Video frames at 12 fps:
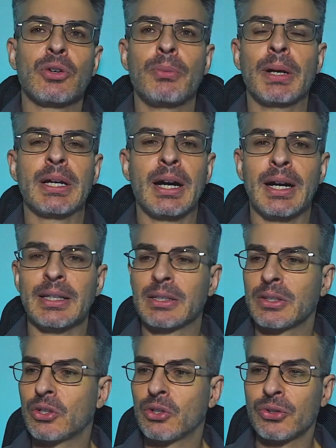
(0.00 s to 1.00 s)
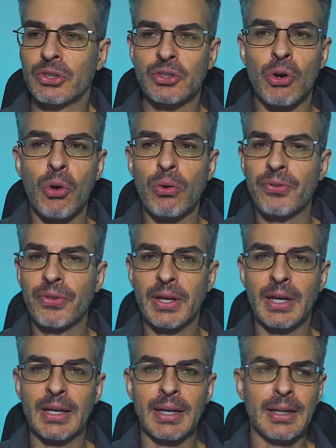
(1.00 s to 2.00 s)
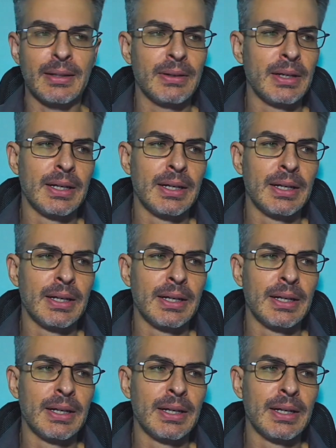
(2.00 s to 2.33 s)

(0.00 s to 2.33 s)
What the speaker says: oh my God, this whole thing in,